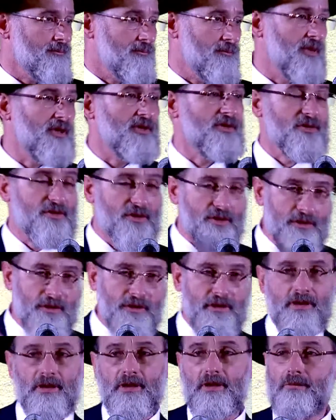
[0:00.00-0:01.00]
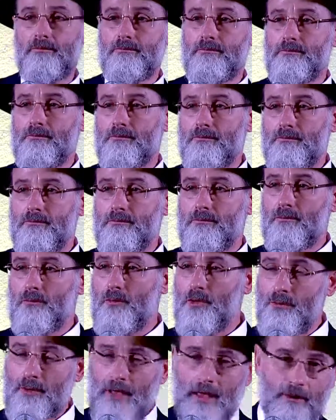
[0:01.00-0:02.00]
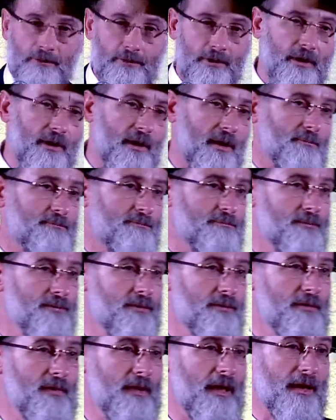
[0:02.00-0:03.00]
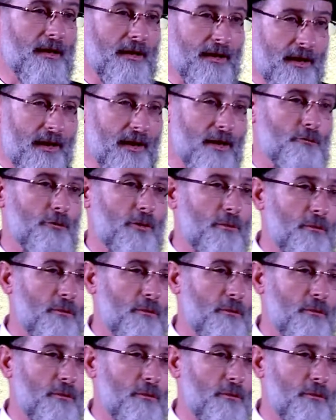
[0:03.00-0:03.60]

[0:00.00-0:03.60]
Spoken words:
these tzaddikim were rounded up, and again were